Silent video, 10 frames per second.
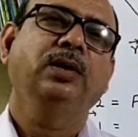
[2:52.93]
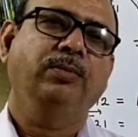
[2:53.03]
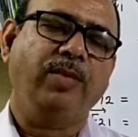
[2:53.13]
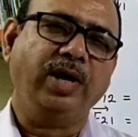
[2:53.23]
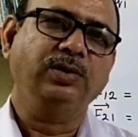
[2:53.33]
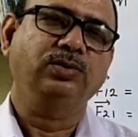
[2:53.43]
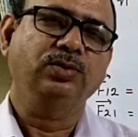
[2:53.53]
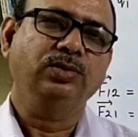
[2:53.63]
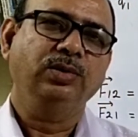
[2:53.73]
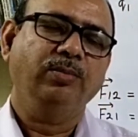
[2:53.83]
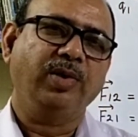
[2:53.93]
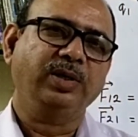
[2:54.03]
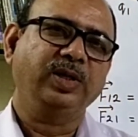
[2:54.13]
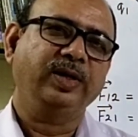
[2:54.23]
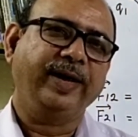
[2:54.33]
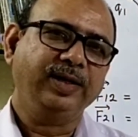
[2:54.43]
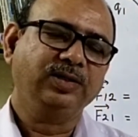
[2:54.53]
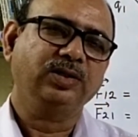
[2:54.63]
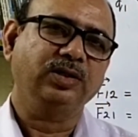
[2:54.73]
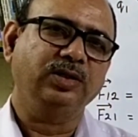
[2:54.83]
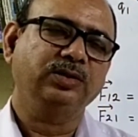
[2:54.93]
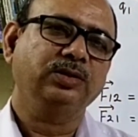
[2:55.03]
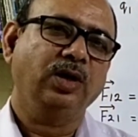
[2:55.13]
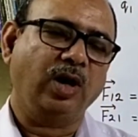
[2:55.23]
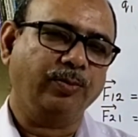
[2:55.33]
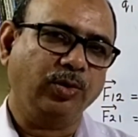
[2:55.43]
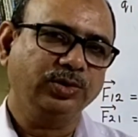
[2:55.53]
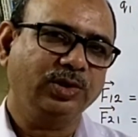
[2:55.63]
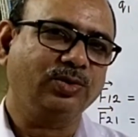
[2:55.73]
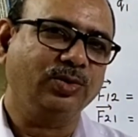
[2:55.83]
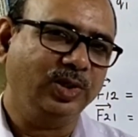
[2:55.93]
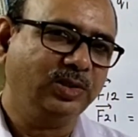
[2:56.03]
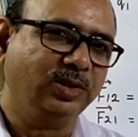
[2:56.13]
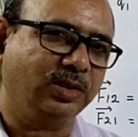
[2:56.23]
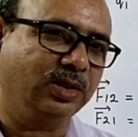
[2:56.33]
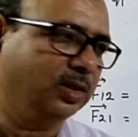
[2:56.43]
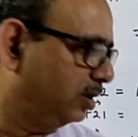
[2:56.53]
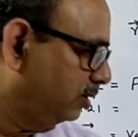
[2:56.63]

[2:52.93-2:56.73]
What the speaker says: magnitude, but their direction is opposite to each other.